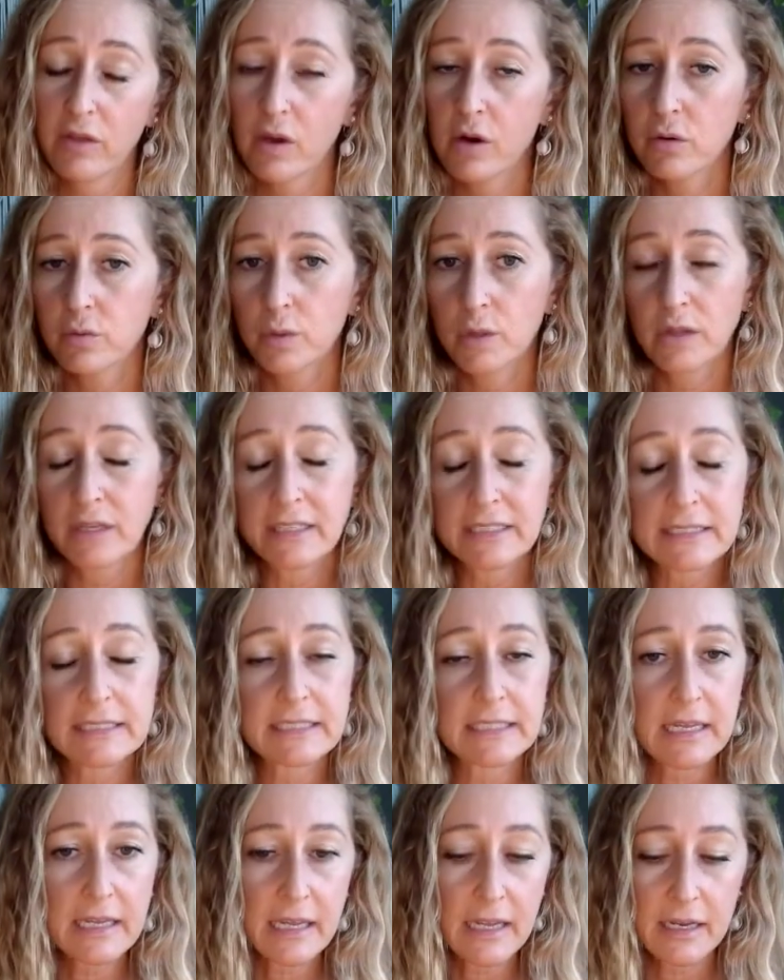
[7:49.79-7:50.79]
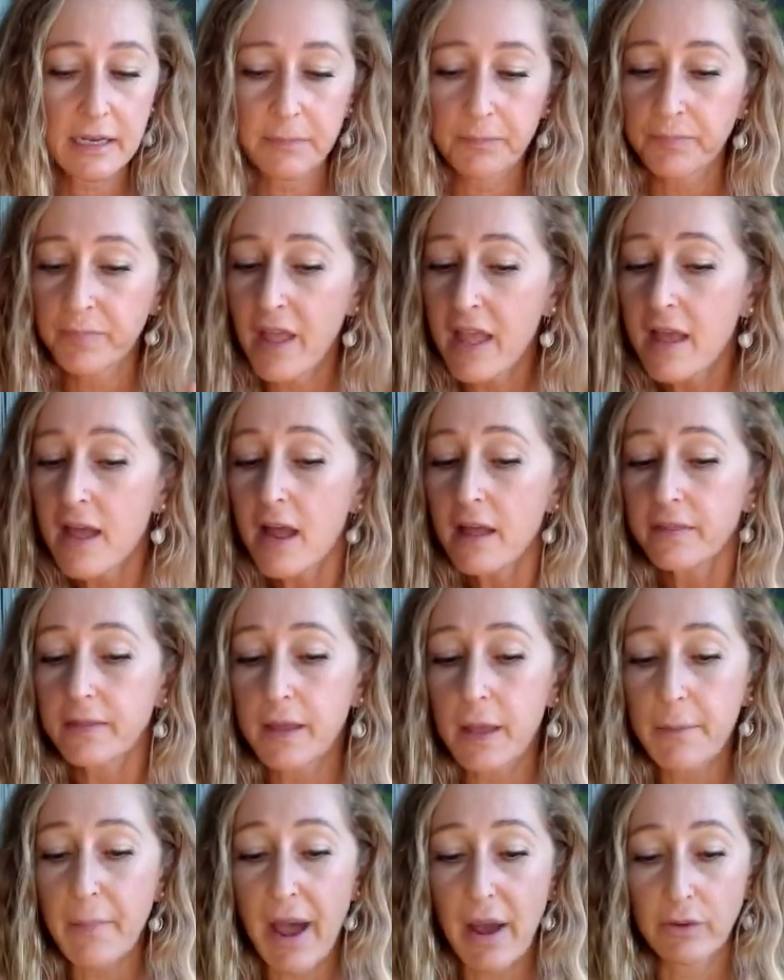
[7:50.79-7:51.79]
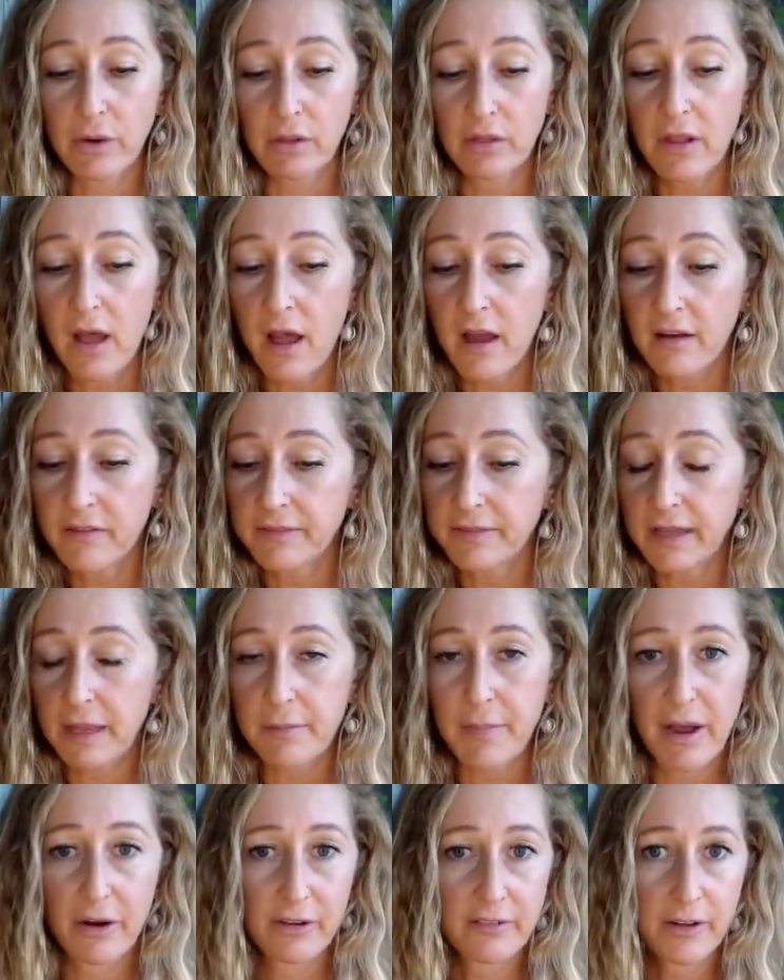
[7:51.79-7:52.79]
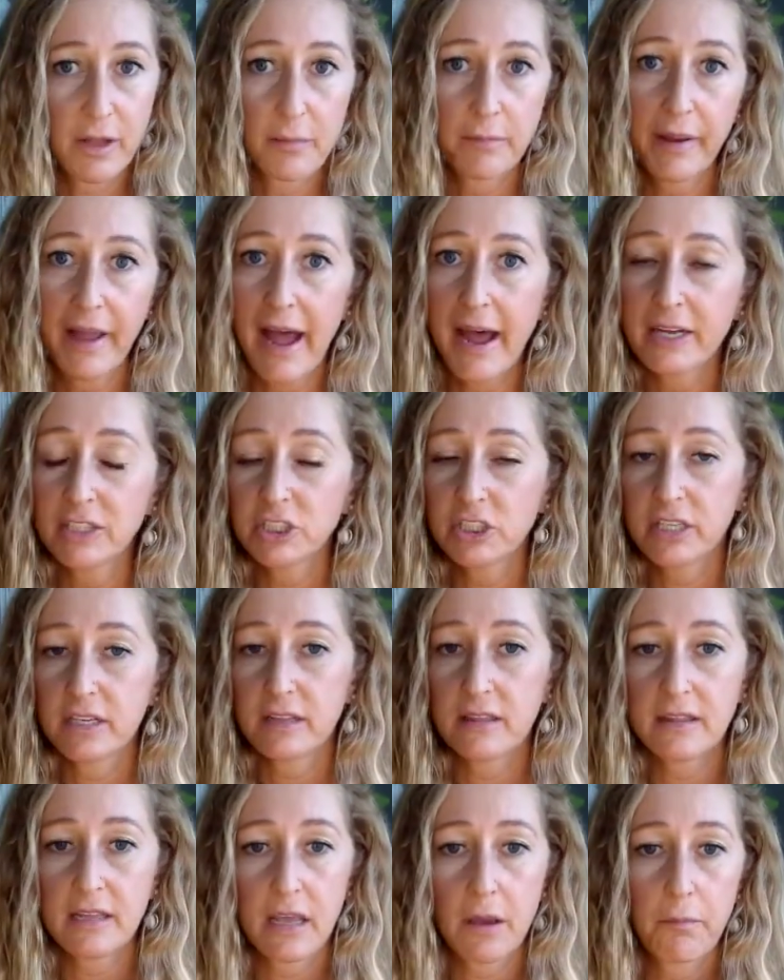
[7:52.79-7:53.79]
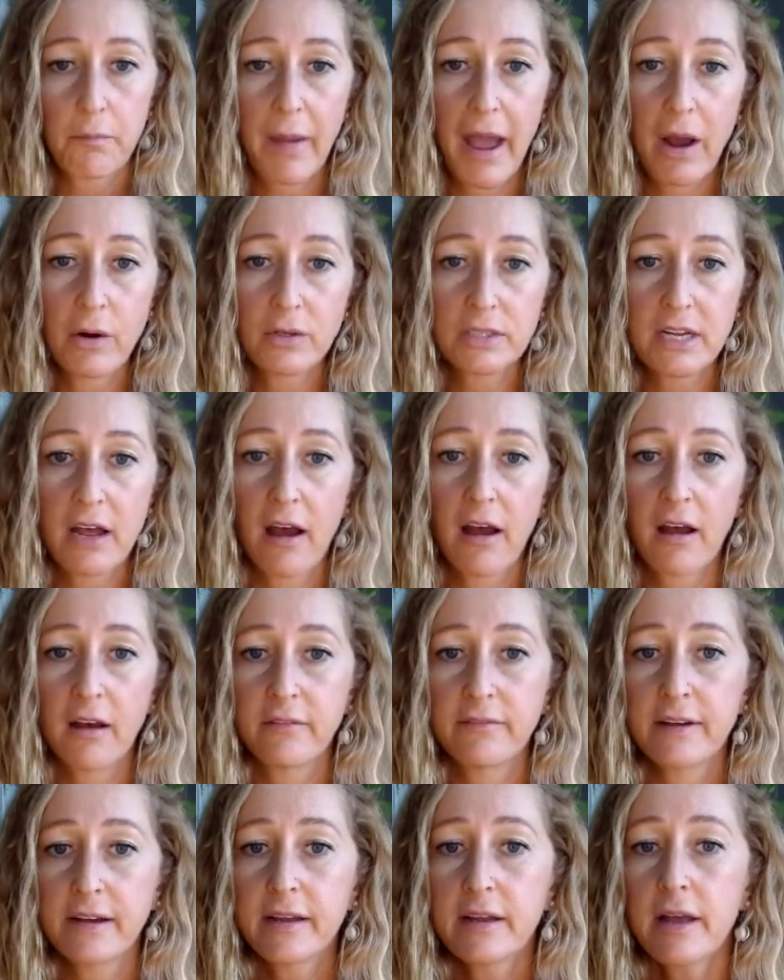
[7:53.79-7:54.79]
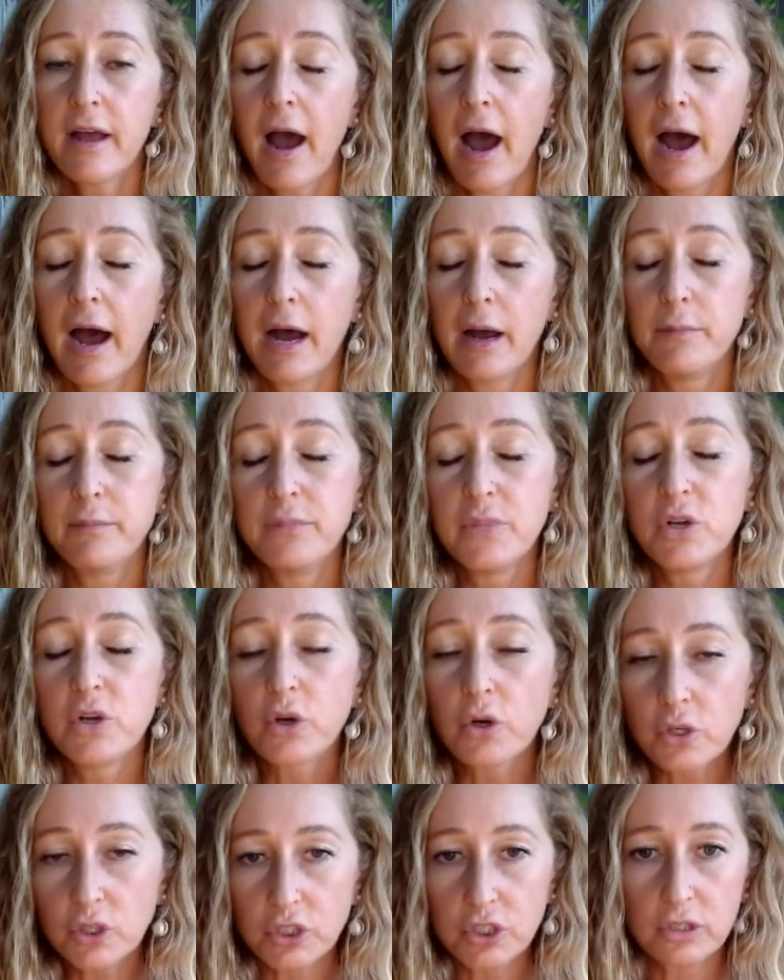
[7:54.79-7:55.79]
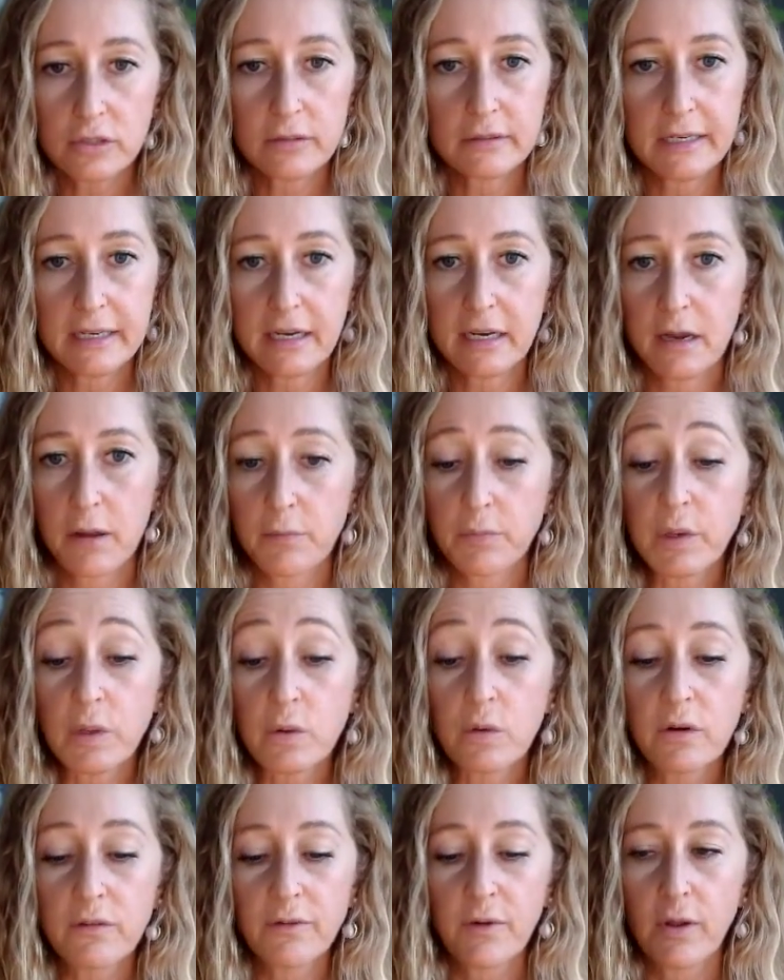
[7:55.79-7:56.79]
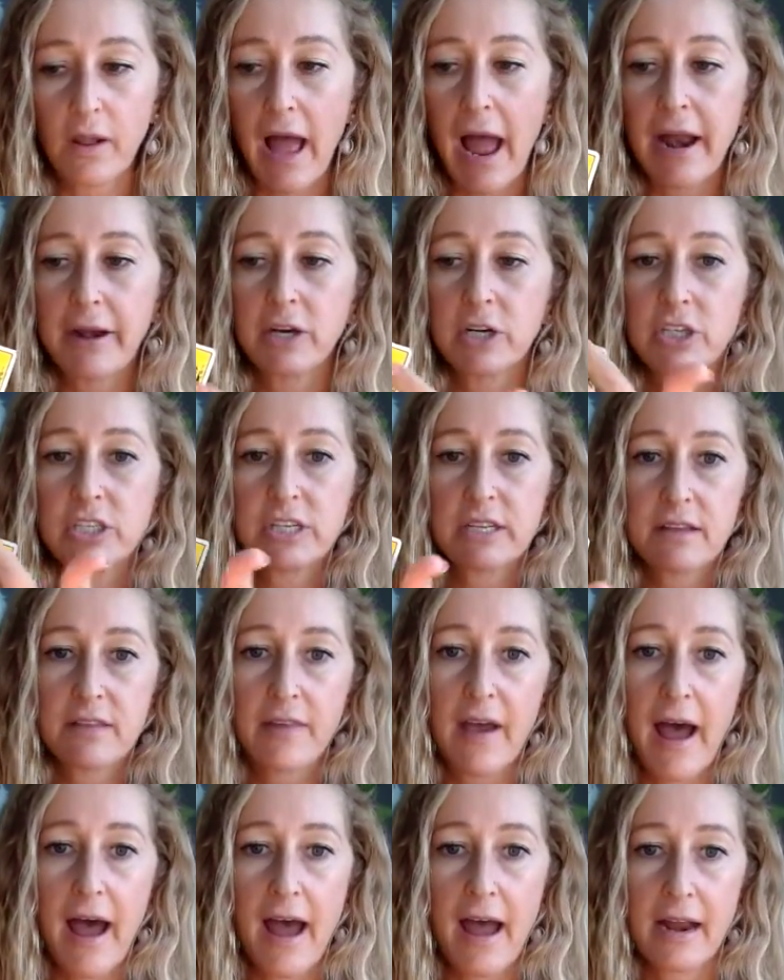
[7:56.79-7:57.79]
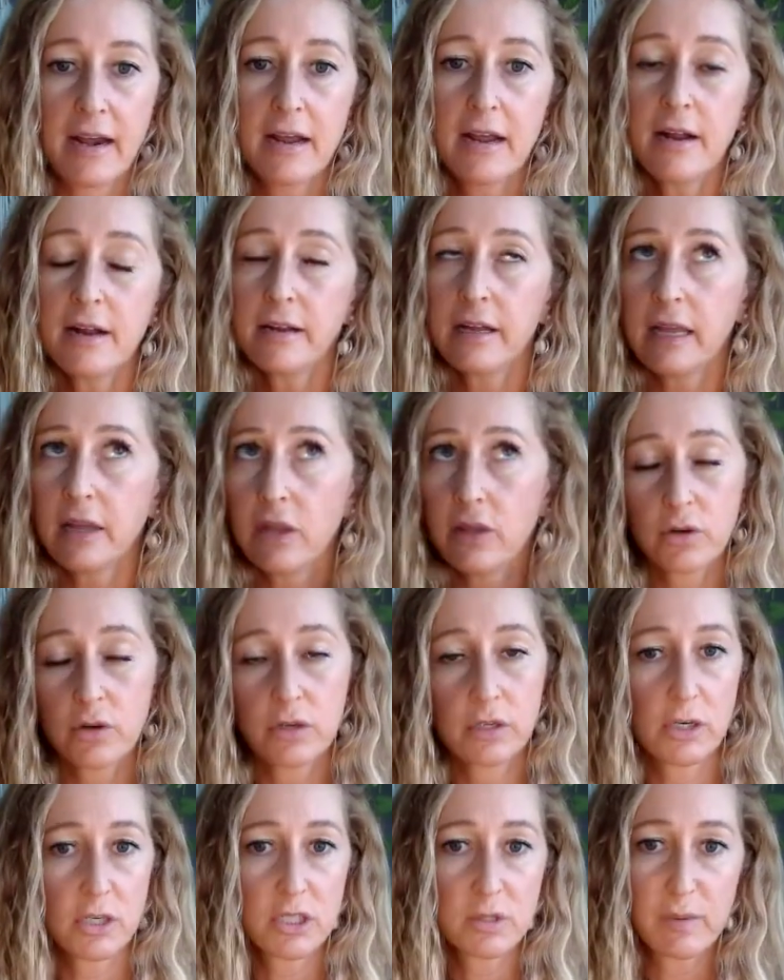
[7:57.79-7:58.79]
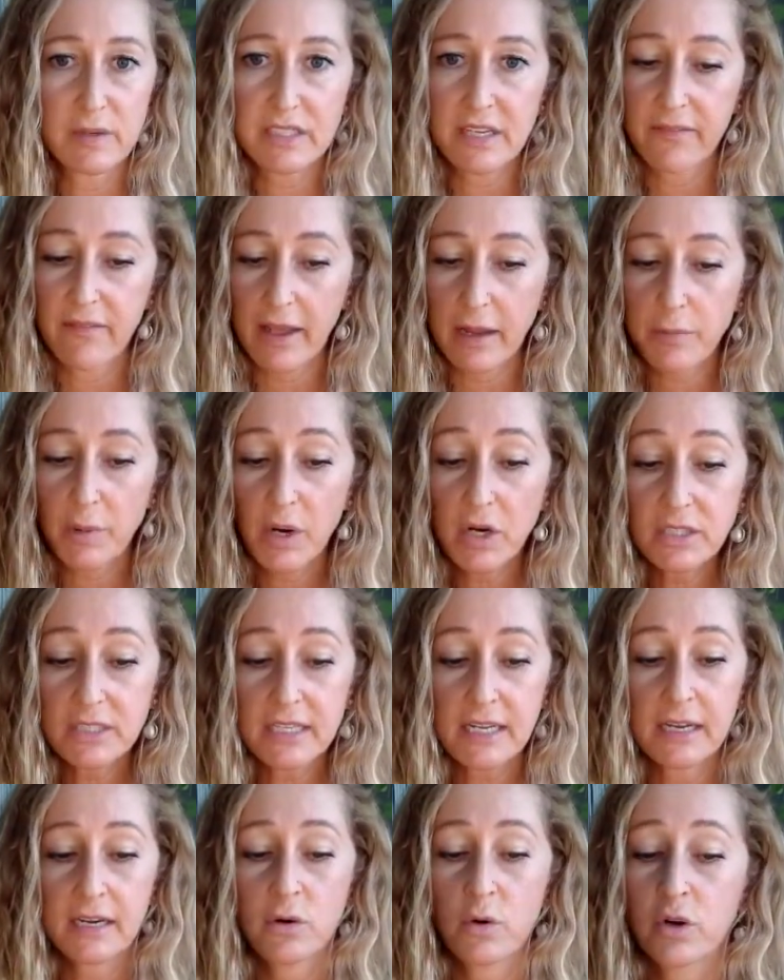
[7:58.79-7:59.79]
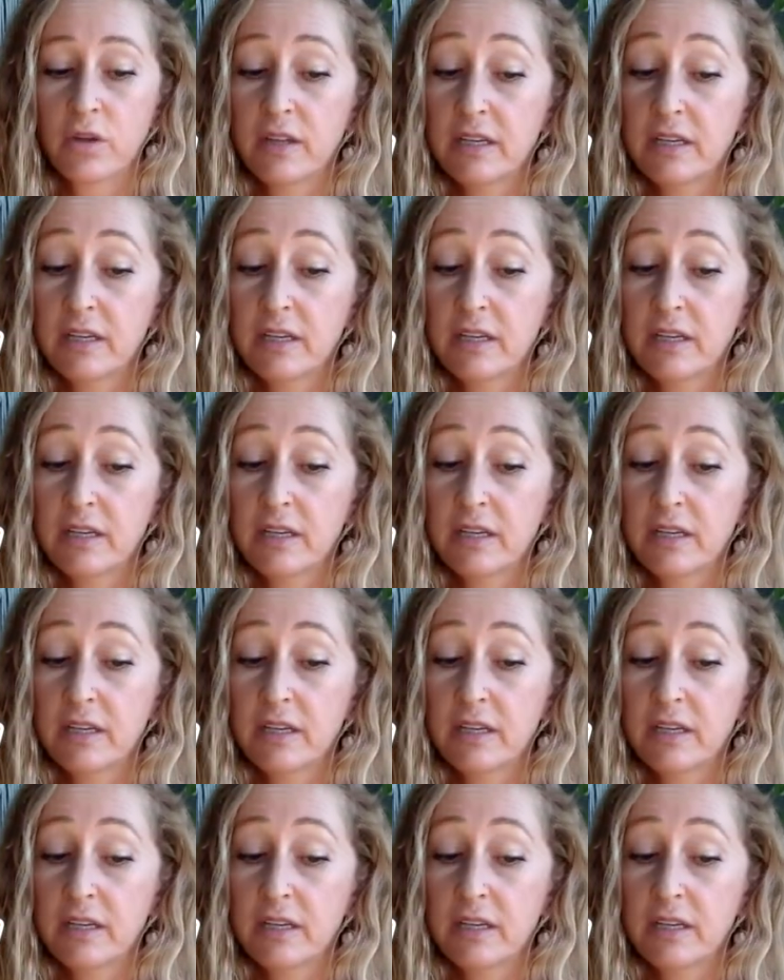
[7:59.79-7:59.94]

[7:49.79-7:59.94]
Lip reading: You're really seeing the amount of love, the amount of compassion, the amount of nurturing, beautiful energy that either your specific person or